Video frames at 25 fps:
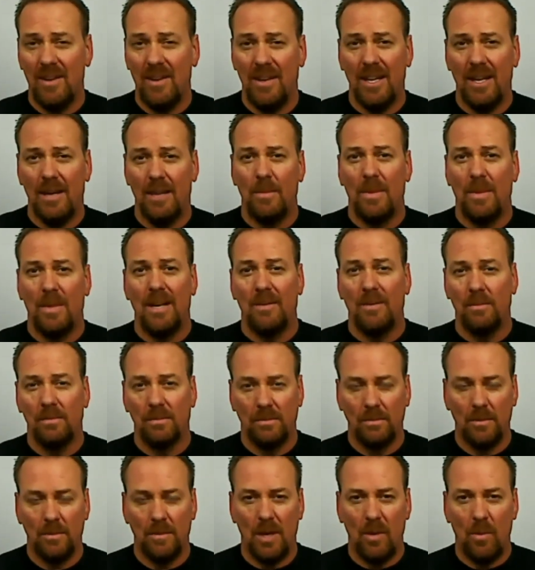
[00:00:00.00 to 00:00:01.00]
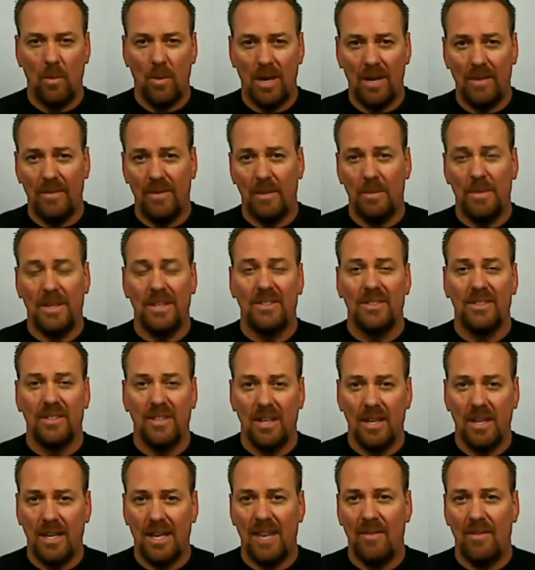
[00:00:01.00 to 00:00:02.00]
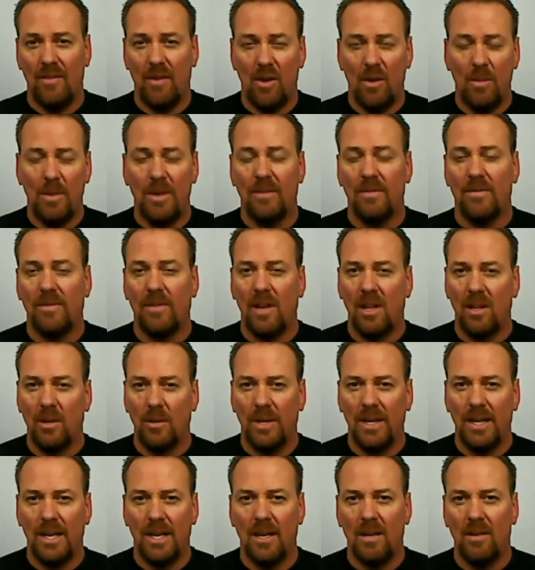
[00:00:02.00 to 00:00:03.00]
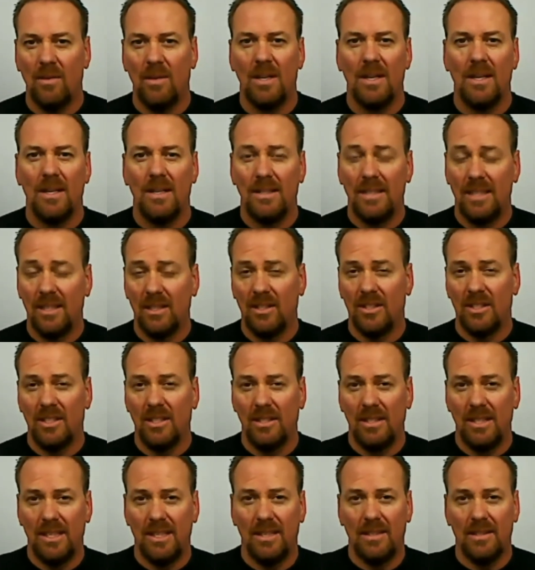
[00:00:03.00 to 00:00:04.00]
I and my wife and my son have all been following now diligently.